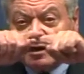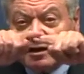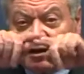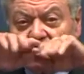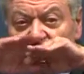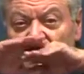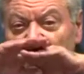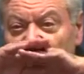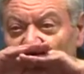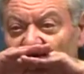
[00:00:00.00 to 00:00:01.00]
have
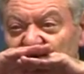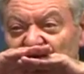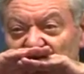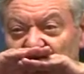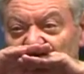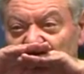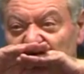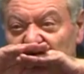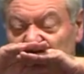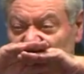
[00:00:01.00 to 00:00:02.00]

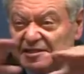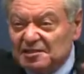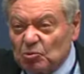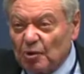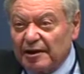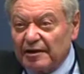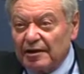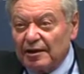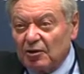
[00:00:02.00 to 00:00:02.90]
a passageway